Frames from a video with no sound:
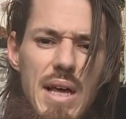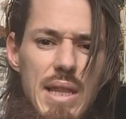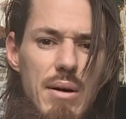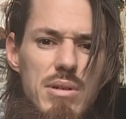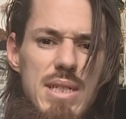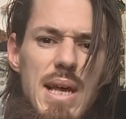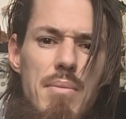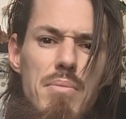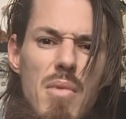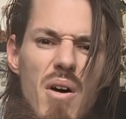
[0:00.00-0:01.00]
there was
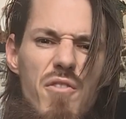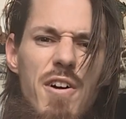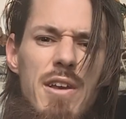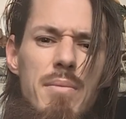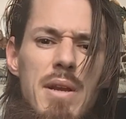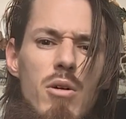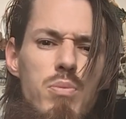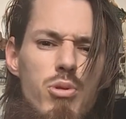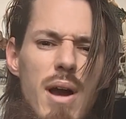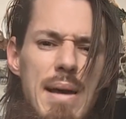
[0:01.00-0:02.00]
some fundamental
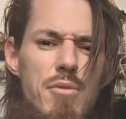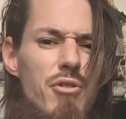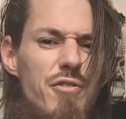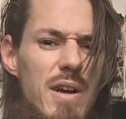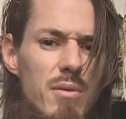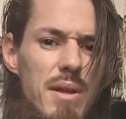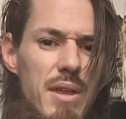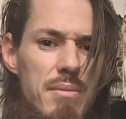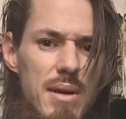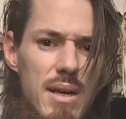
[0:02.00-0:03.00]
primal fear
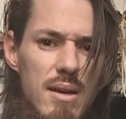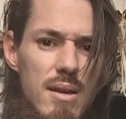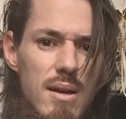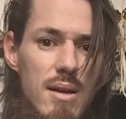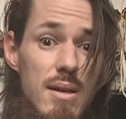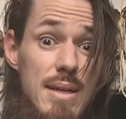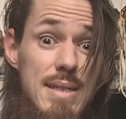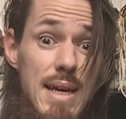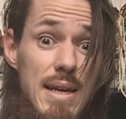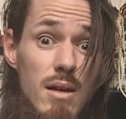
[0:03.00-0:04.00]
within me that
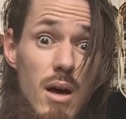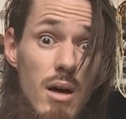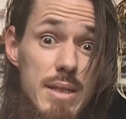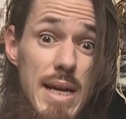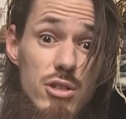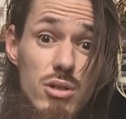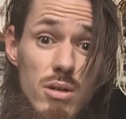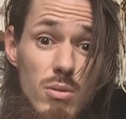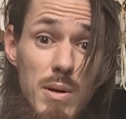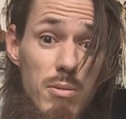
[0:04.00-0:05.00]
said, danger,
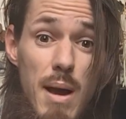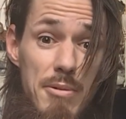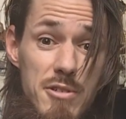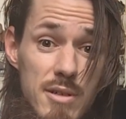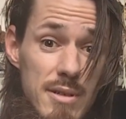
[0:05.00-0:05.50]
Will Roberts,